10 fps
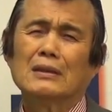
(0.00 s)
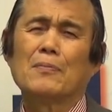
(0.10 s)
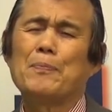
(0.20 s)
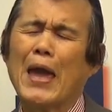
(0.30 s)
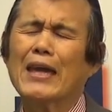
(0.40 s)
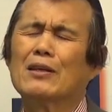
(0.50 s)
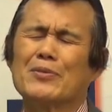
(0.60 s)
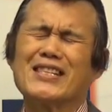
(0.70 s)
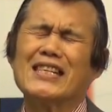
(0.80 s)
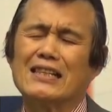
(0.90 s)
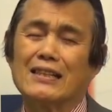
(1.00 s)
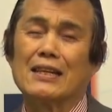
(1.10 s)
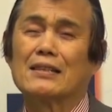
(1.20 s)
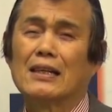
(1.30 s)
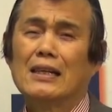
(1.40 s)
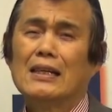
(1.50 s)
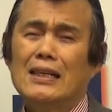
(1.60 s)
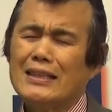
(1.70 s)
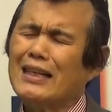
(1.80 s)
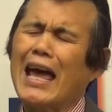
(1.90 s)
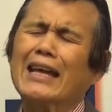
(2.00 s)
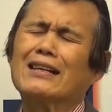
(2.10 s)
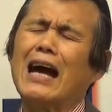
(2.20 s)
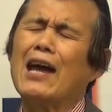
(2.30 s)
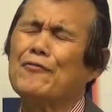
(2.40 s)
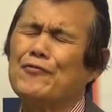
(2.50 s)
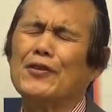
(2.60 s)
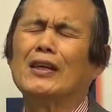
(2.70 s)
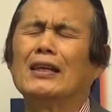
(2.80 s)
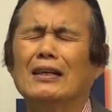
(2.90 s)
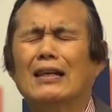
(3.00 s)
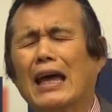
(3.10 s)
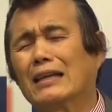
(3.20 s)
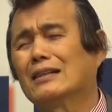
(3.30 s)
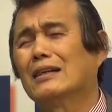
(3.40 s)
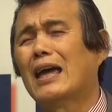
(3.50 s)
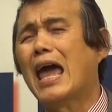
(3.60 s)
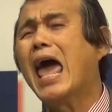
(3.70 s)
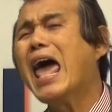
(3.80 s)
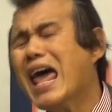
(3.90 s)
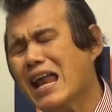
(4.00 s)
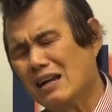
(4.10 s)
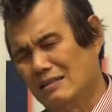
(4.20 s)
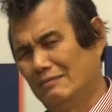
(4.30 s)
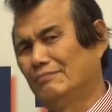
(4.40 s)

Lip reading: The pain of sickness. It's like I feel like hell.